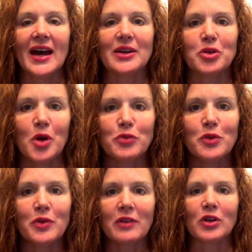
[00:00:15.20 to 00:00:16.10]
I don't know if
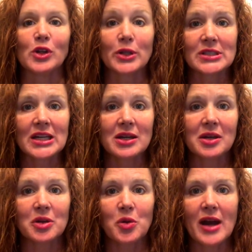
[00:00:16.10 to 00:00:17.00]
you've ever looked at
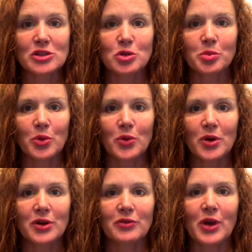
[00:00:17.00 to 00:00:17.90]
a crash
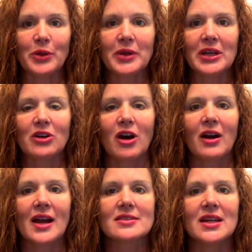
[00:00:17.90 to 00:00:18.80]
report following a car
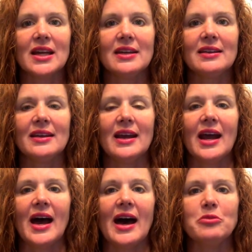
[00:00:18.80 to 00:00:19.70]
accident.
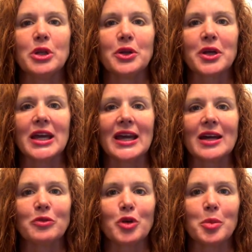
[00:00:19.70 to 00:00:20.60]
I've been looking at
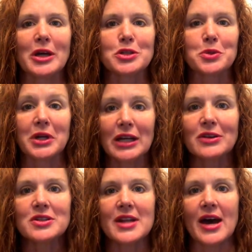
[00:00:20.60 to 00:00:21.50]
them for about 20
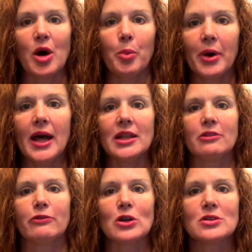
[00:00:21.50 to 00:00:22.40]
years now, but the
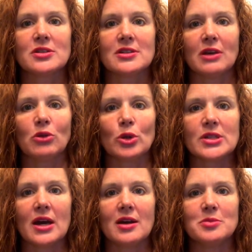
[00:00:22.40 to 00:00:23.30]
first several
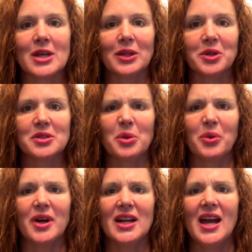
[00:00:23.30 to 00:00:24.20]
times I looked at
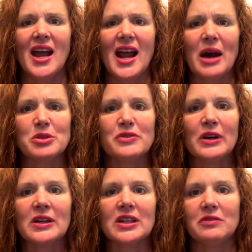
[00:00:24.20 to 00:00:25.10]
one, I was
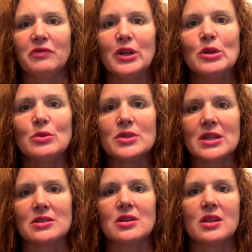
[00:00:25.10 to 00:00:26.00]
very confused
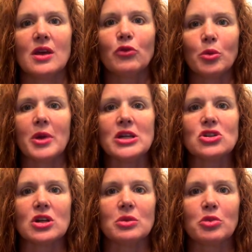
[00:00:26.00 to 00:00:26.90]
as to the
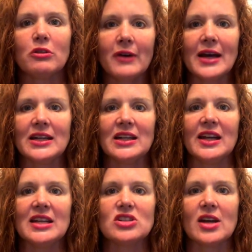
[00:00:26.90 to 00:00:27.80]
information provided in
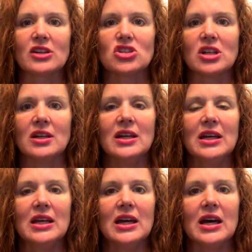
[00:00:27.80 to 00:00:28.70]
each section,
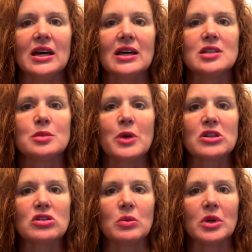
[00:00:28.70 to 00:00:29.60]

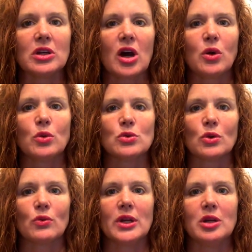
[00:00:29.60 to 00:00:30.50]
especially when codes were
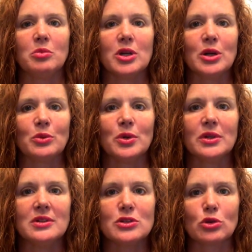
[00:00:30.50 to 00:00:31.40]
written but no
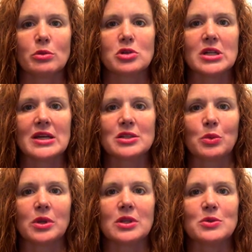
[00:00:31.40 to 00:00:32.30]
description as to
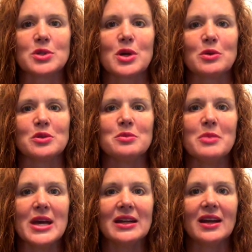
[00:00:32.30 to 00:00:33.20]
what those codes
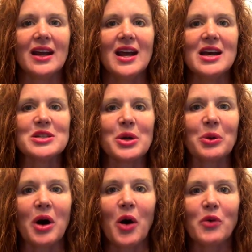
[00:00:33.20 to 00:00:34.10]
meant.
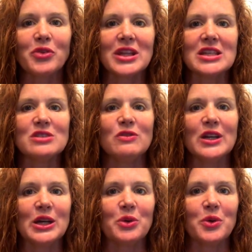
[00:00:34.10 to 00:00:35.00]
So hopefully this
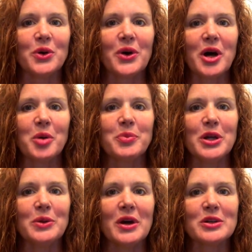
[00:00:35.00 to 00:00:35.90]
video will help
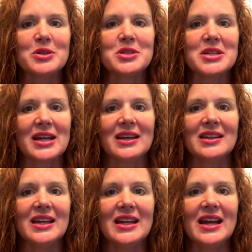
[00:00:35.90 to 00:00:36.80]
you understand
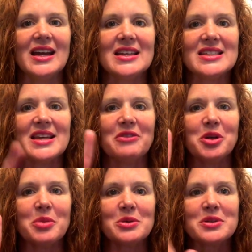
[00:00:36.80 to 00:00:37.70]
the
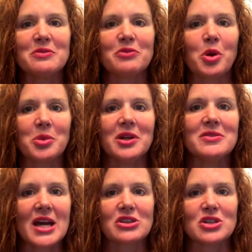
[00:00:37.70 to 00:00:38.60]
7 most informative
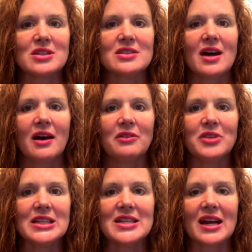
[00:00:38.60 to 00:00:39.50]
sections of
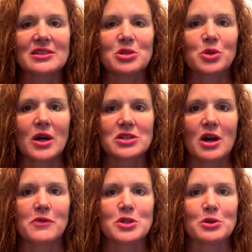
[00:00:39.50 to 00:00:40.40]
the Texas Crash
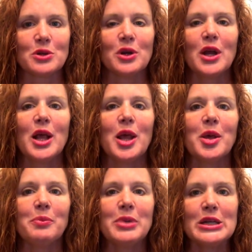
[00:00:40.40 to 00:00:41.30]
Officer
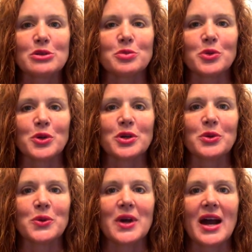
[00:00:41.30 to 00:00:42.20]
Peace Report
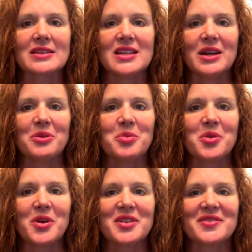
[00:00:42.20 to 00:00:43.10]
or Accident
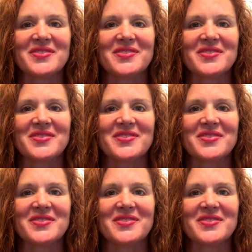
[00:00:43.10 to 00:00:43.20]
Report.